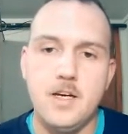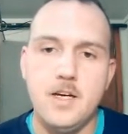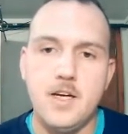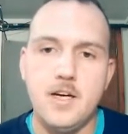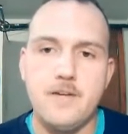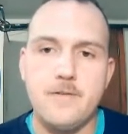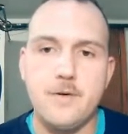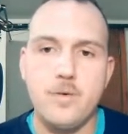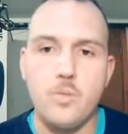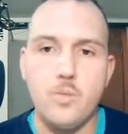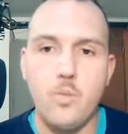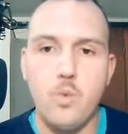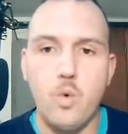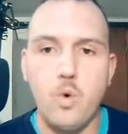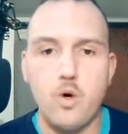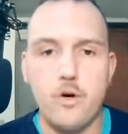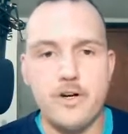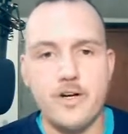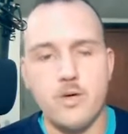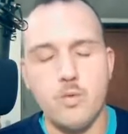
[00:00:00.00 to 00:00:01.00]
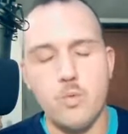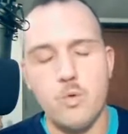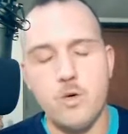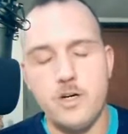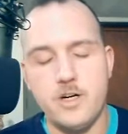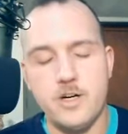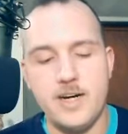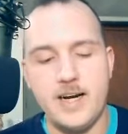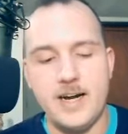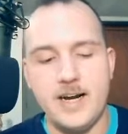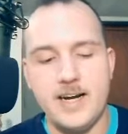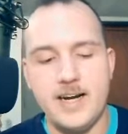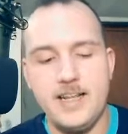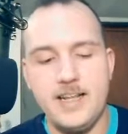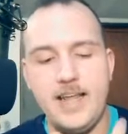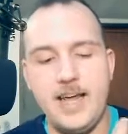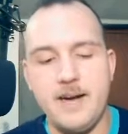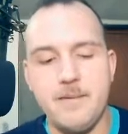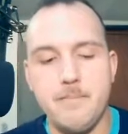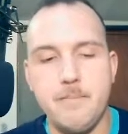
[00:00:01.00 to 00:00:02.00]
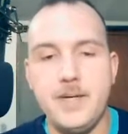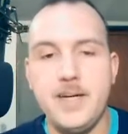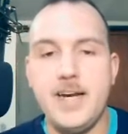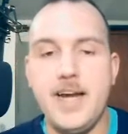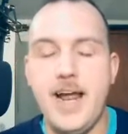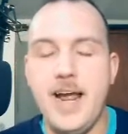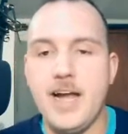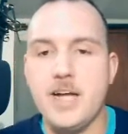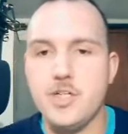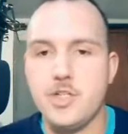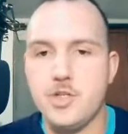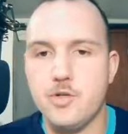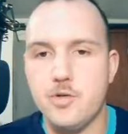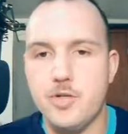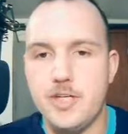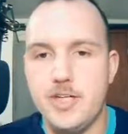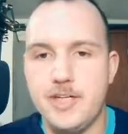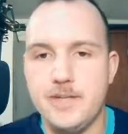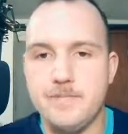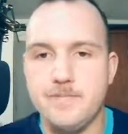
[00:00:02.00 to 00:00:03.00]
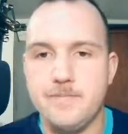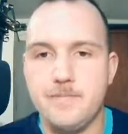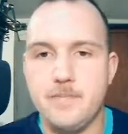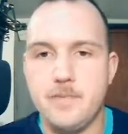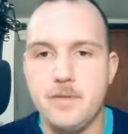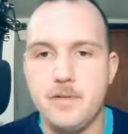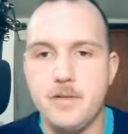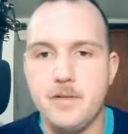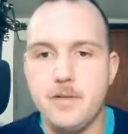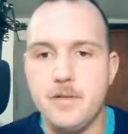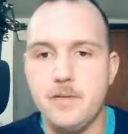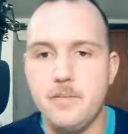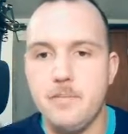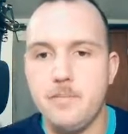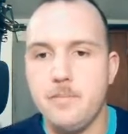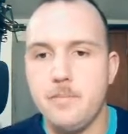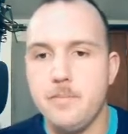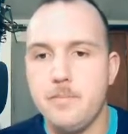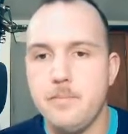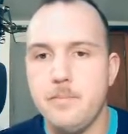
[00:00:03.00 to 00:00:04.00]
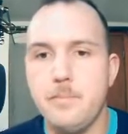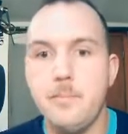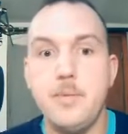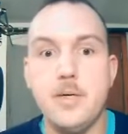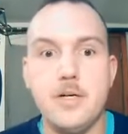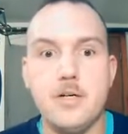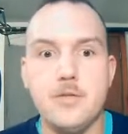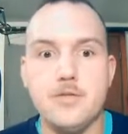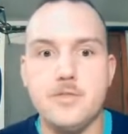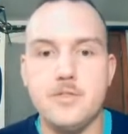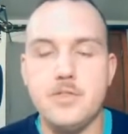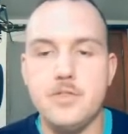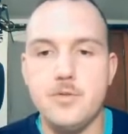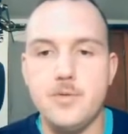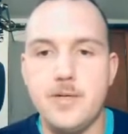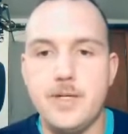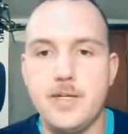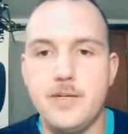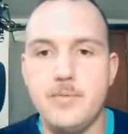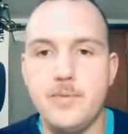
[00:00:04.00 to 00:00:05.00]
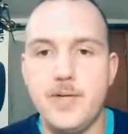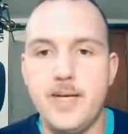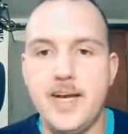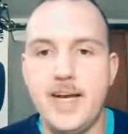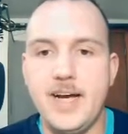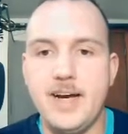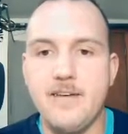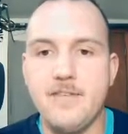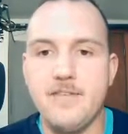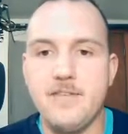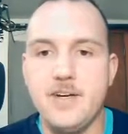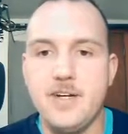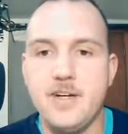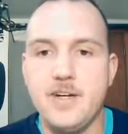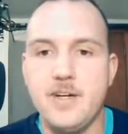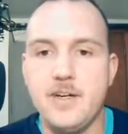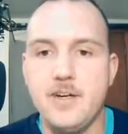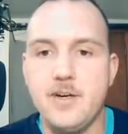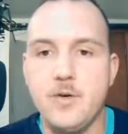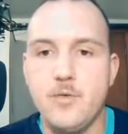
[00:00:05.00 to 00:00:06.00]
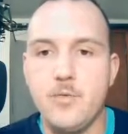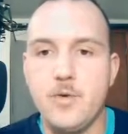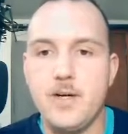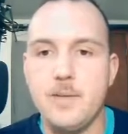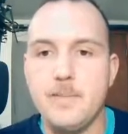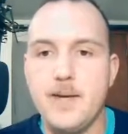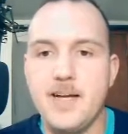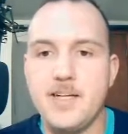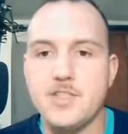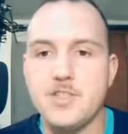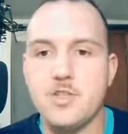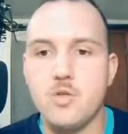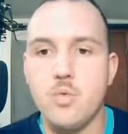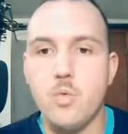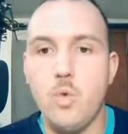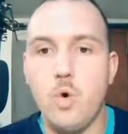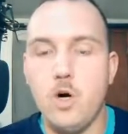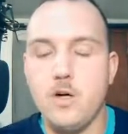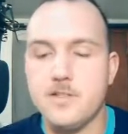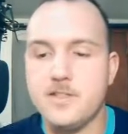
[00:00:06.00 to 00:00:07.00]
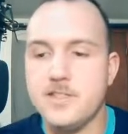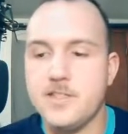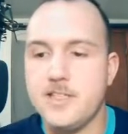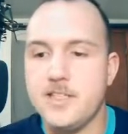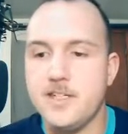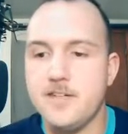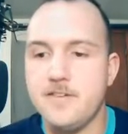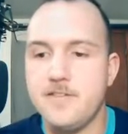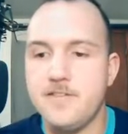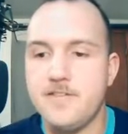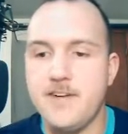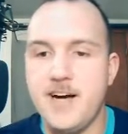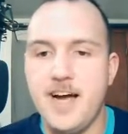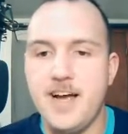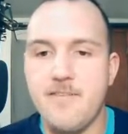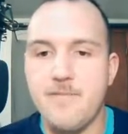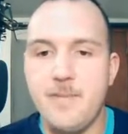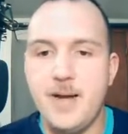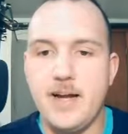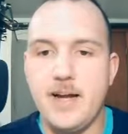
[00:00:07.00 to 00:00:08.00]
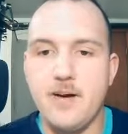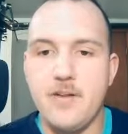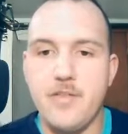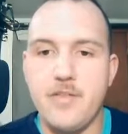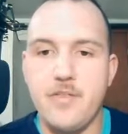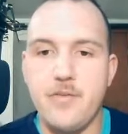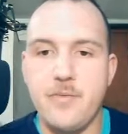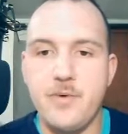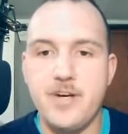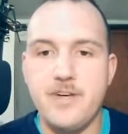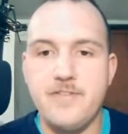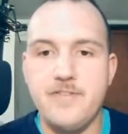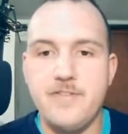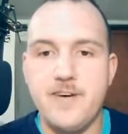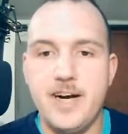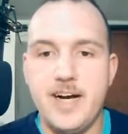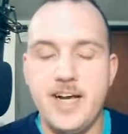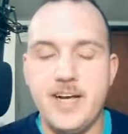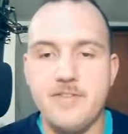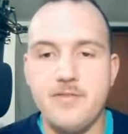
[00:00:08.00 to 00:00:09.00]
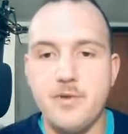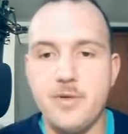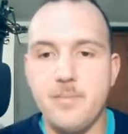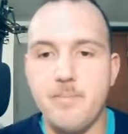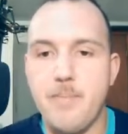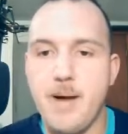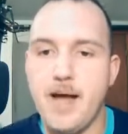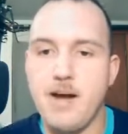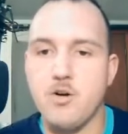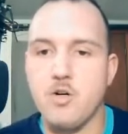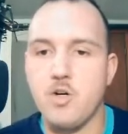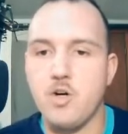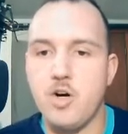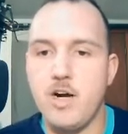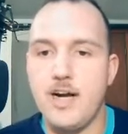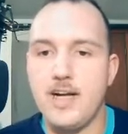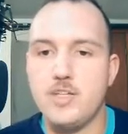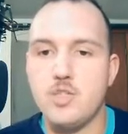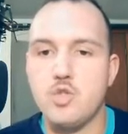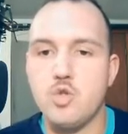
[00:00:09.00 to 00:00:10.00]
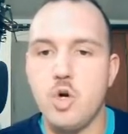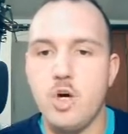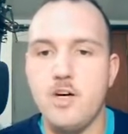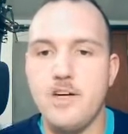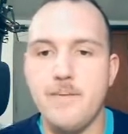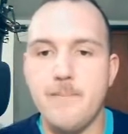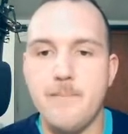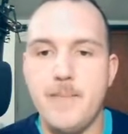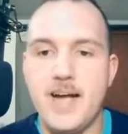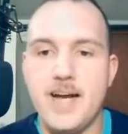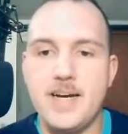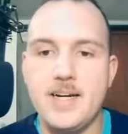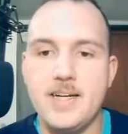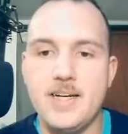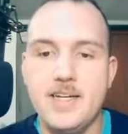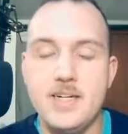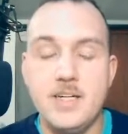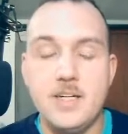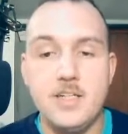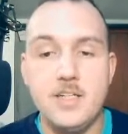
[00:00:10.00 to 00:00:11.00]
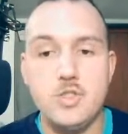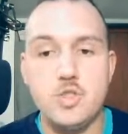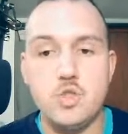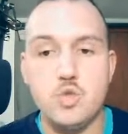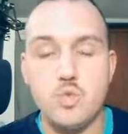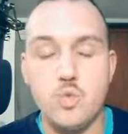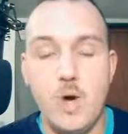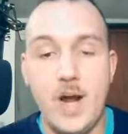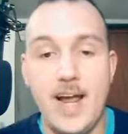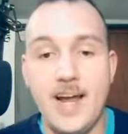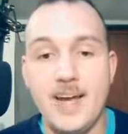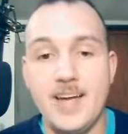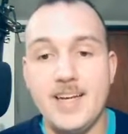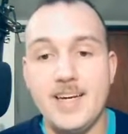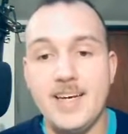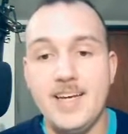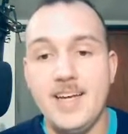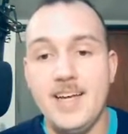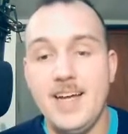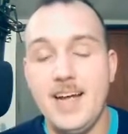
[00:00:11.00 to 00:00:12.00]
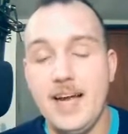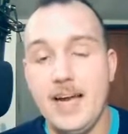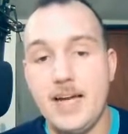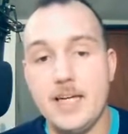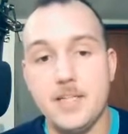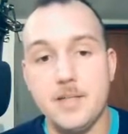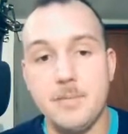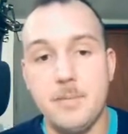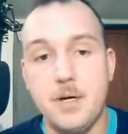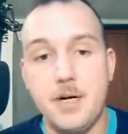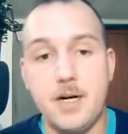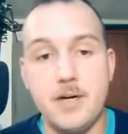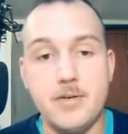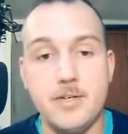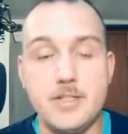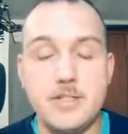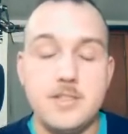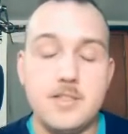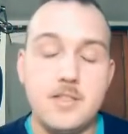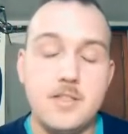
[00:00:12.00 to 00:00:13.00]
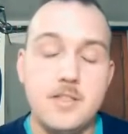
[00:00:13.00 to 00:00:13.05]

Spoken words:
For Warrior got kind of that menagerie build to it. We have Ringmaster Walty, a 5 mana 3/5 with Battlecry, draw a mech, dragon, and a pirate.